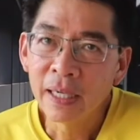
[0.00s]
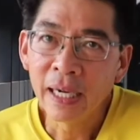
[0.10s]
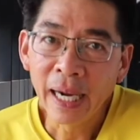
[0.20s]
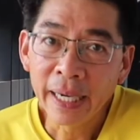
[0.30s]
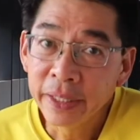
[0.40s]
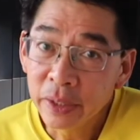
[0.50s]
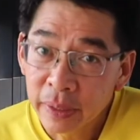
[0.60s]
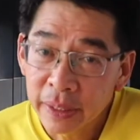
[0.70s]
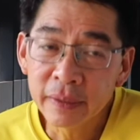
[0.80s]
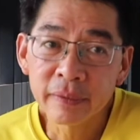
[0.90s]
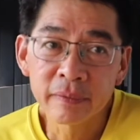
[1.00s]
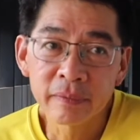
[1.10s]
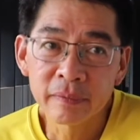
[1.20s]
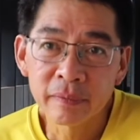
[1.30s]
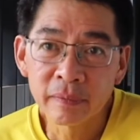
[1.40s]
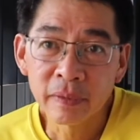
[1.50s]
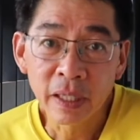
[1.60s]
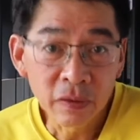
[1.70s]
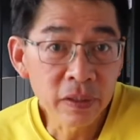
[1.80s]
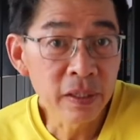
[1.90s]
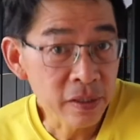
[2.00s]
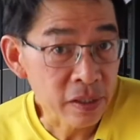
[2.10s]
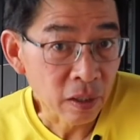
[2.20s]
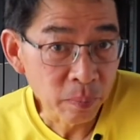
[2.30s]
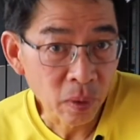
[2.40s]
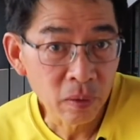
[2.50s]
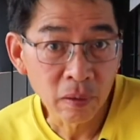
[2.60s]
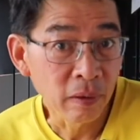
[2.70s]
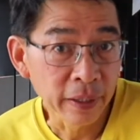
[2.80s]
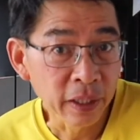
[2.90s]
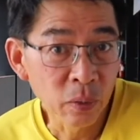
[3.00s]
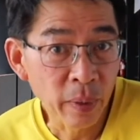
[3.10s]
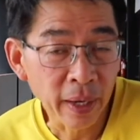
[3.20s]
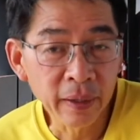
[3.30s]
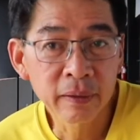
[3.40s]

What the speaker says: Ideally, even in Singapore or anywhere,